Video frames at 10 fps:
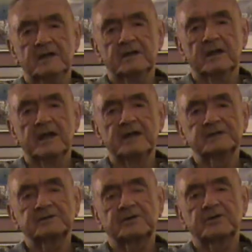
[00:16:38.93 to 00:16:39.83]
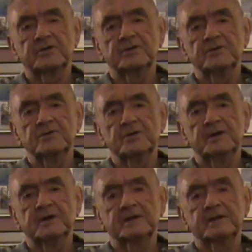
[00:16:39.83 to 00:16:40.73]
the last crew
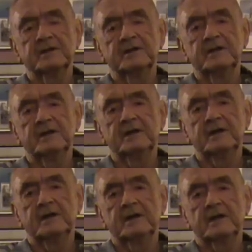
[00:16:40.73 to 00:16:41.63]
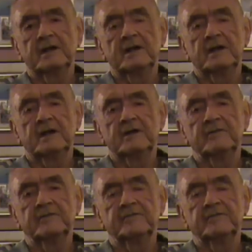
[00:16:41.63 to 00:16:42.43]
in the